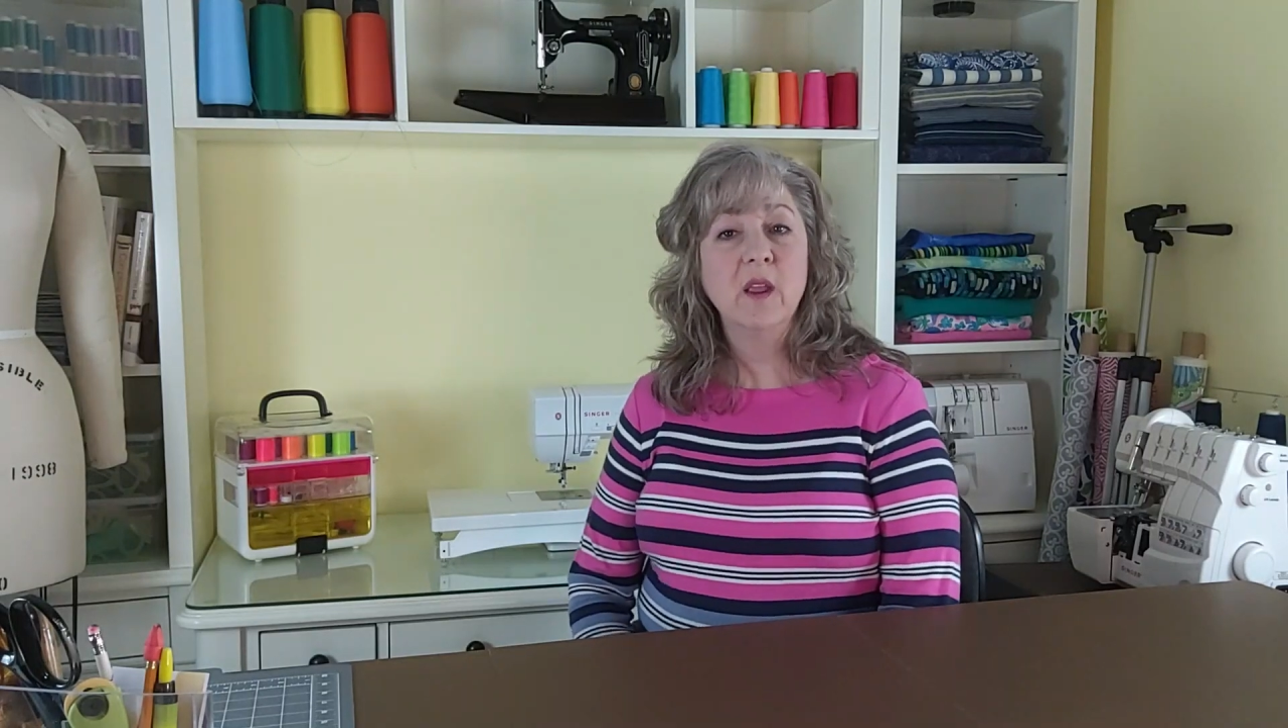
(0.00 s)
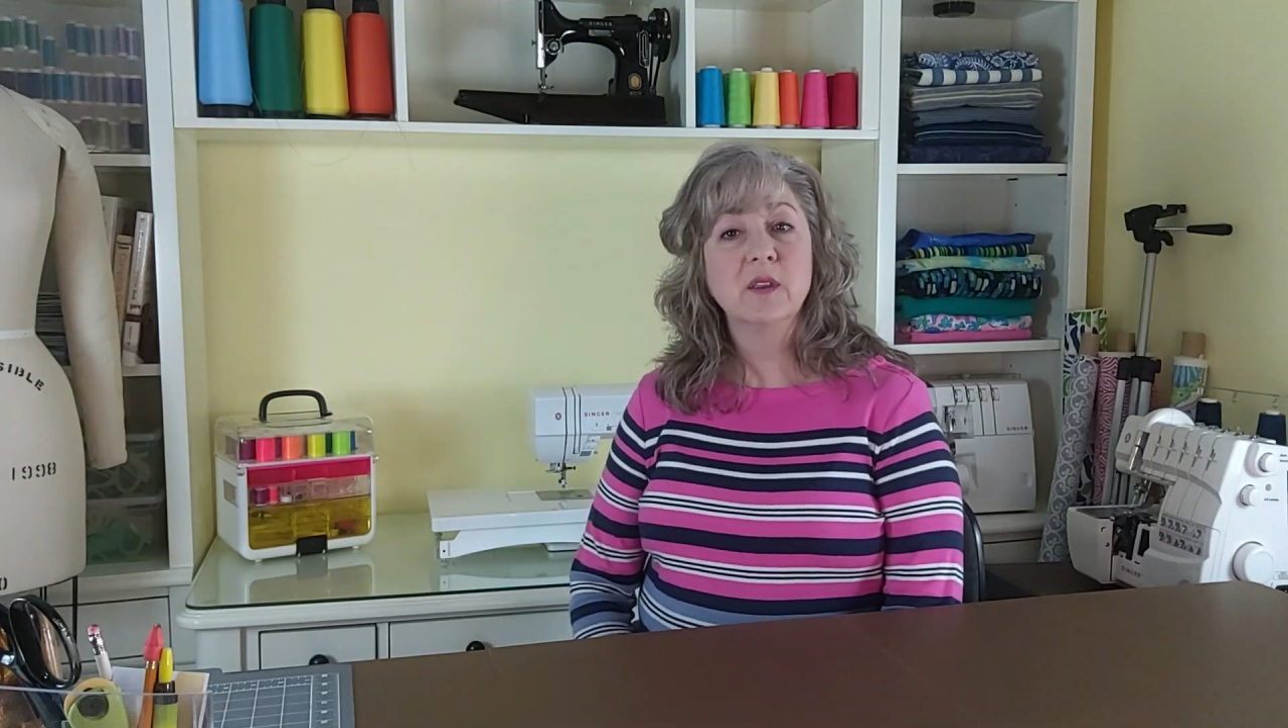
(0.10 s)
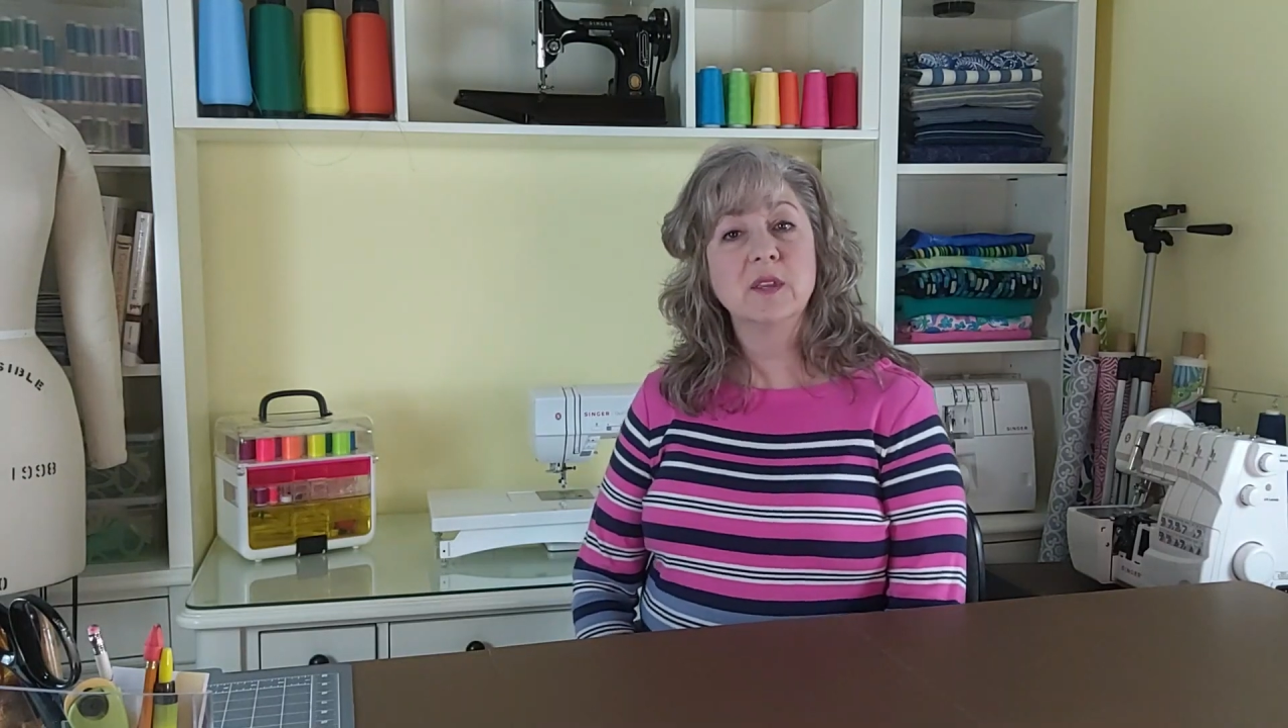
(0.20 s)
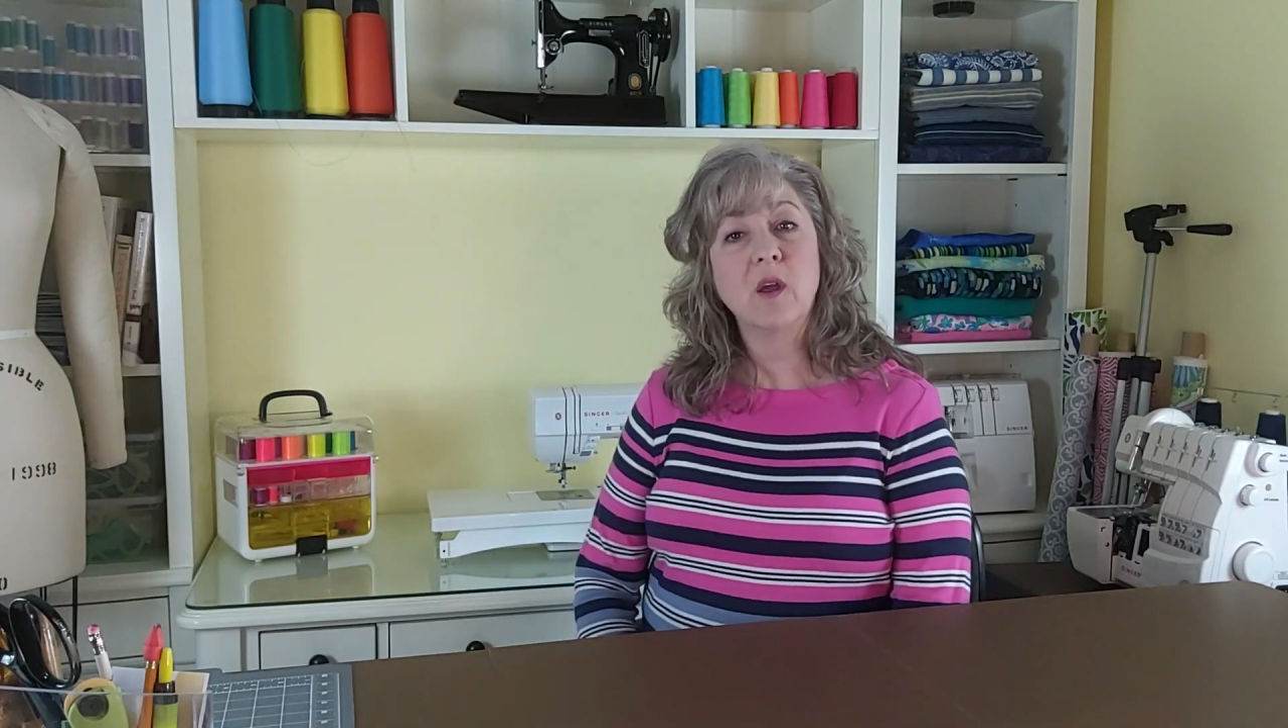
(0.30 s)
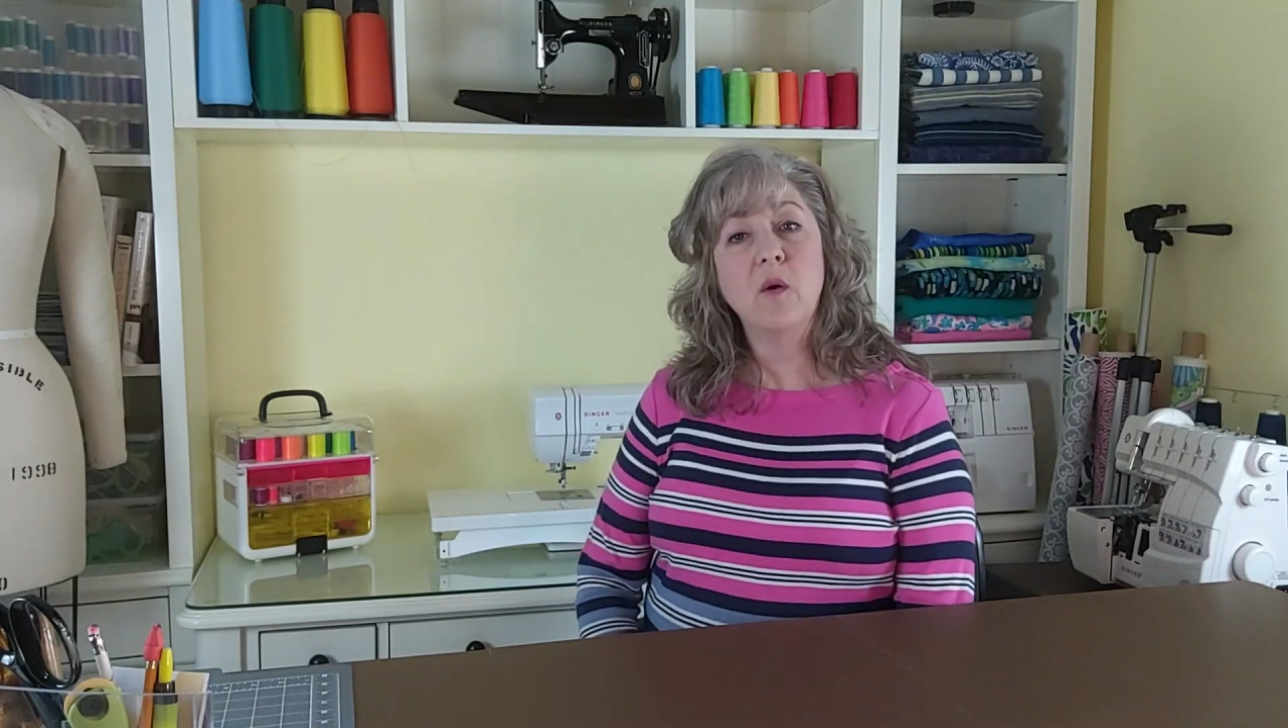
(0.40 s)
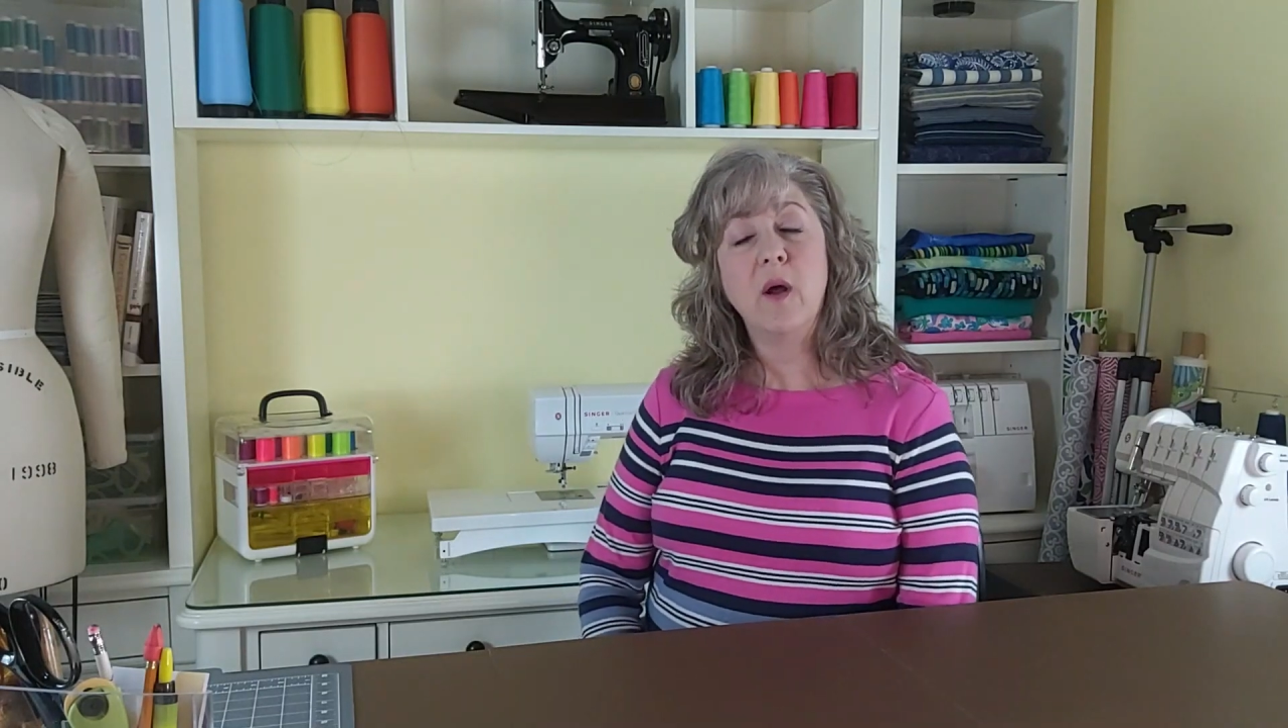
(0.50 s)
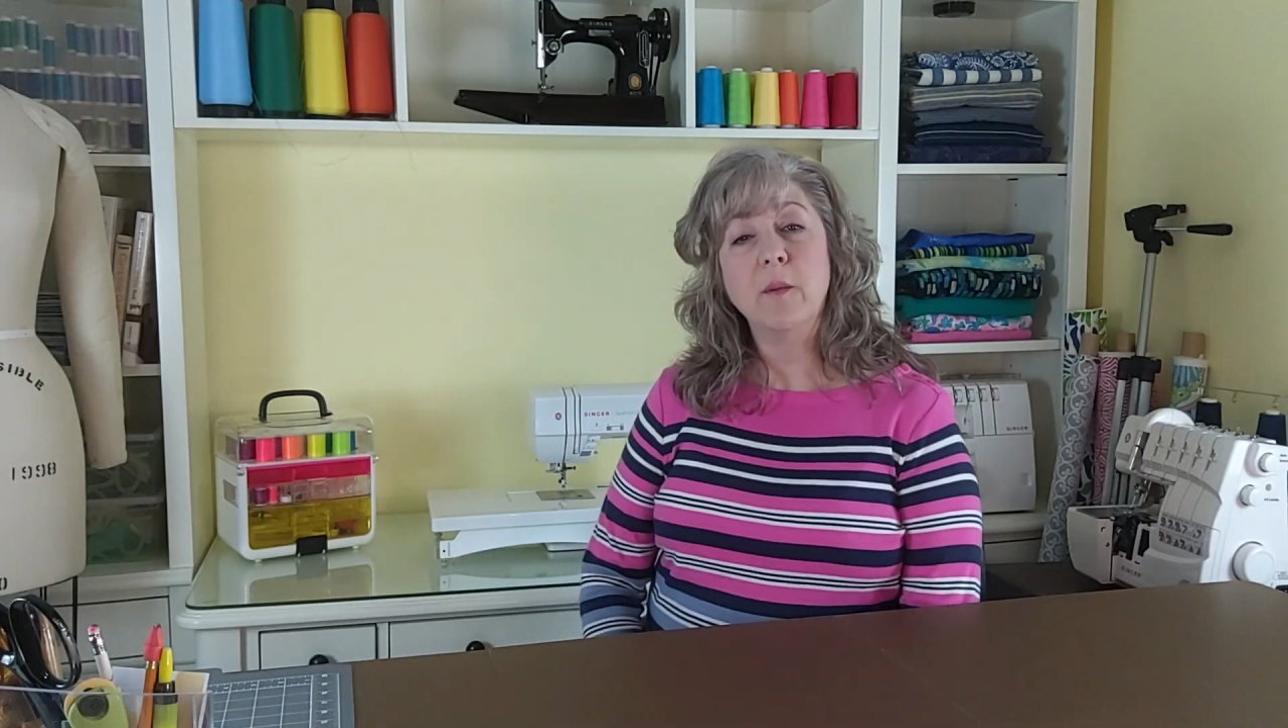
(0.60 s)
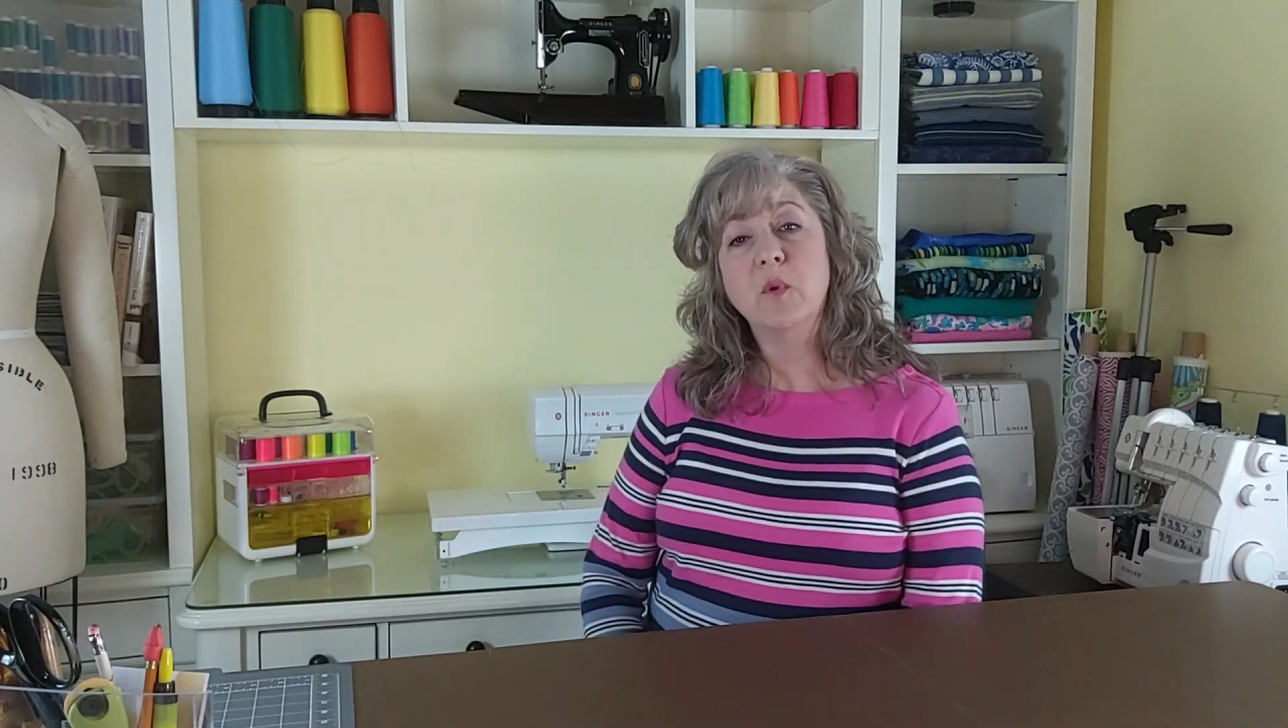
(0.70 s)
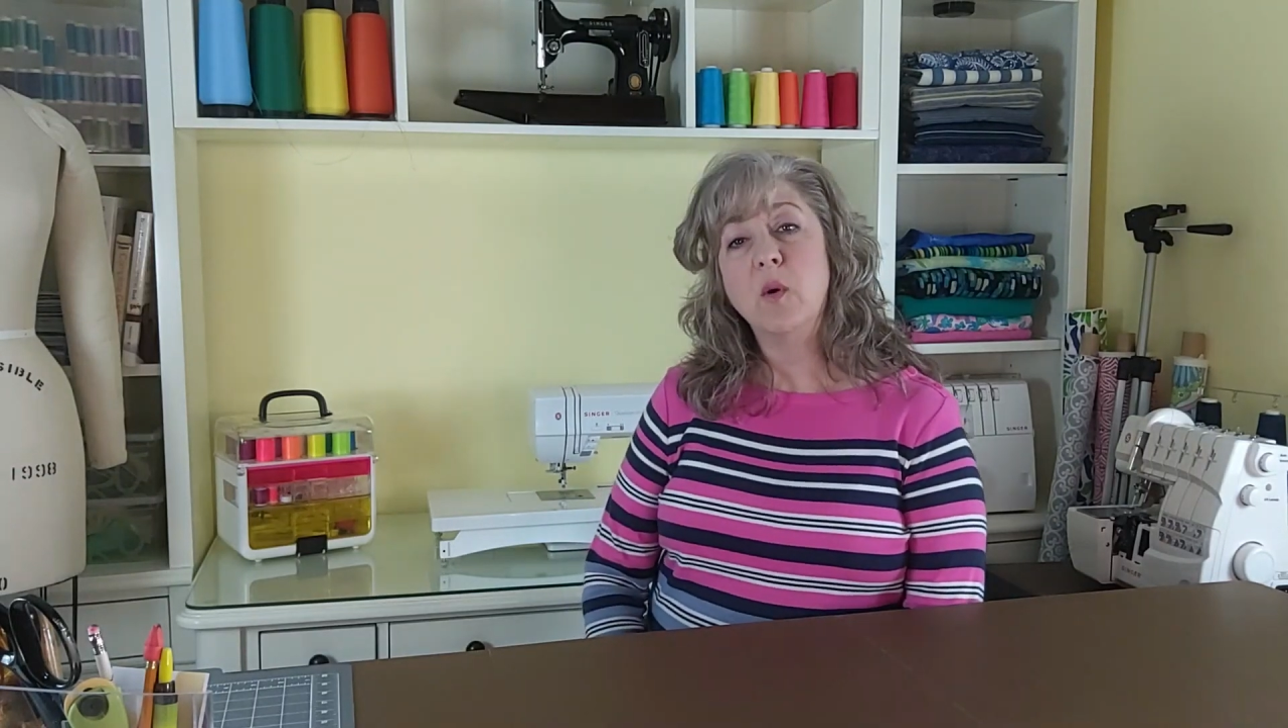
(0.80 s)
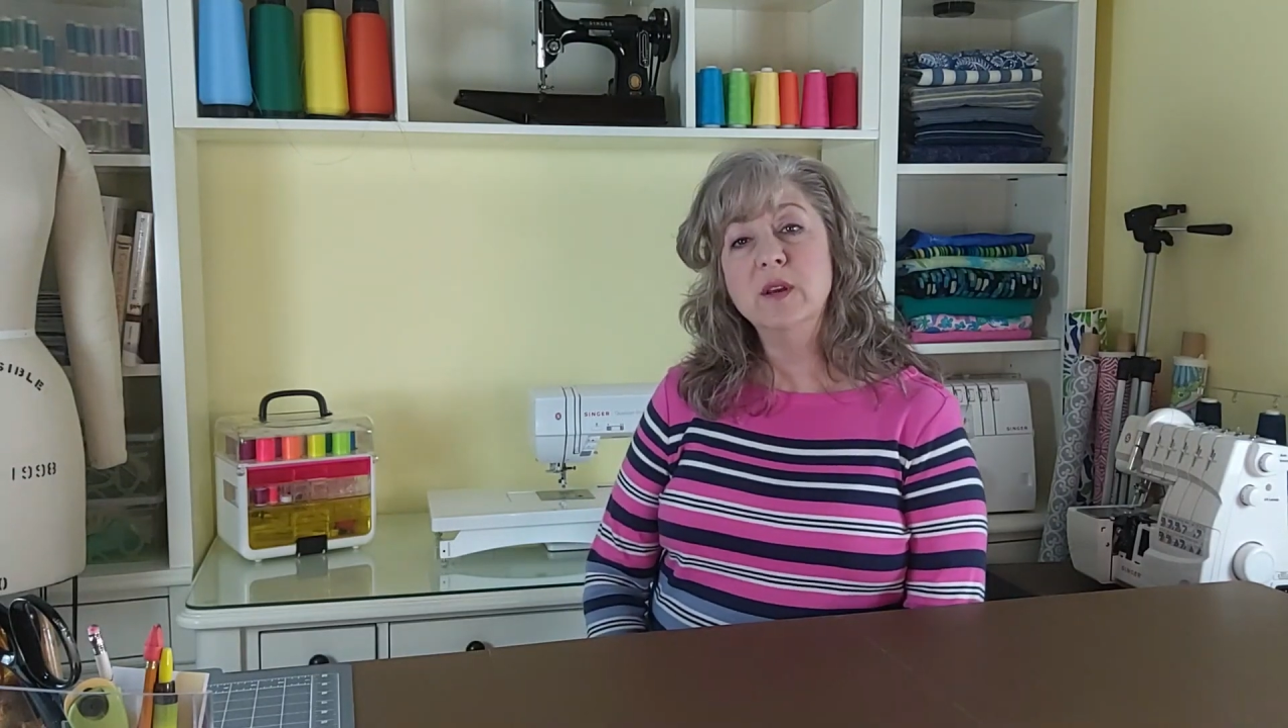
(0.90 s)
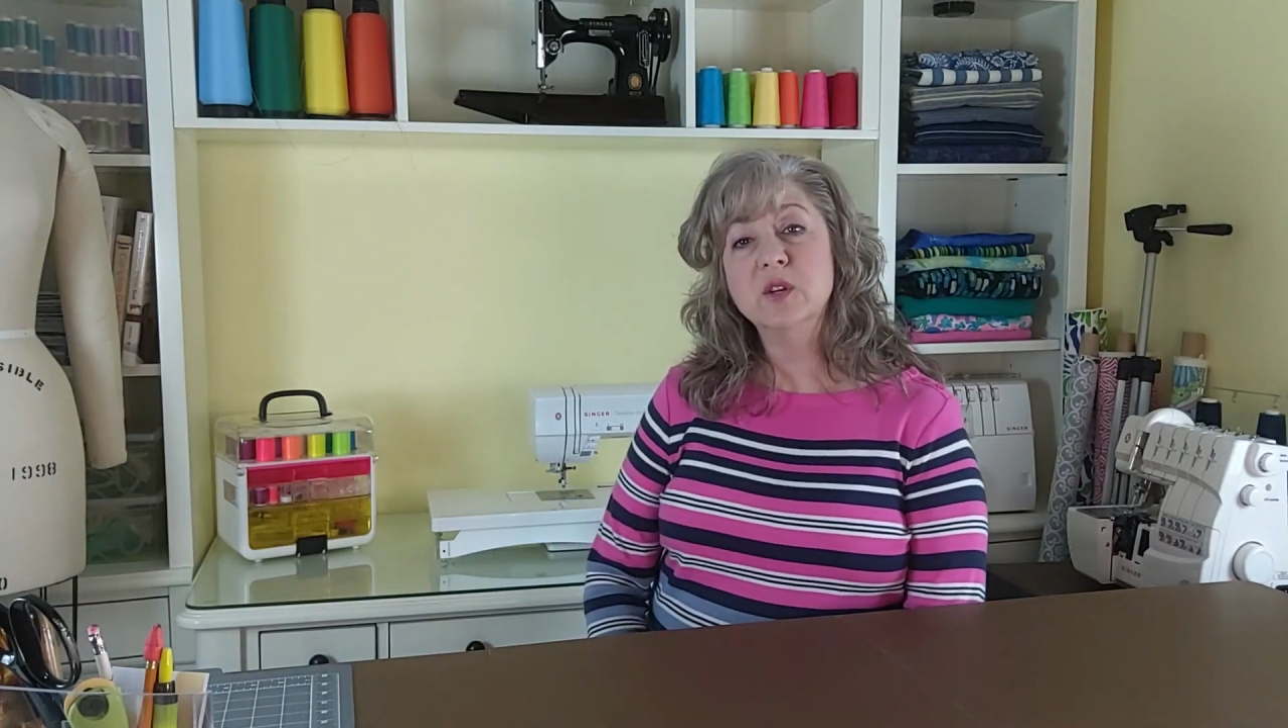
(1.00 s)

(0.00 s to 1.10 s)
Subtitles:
So I'm going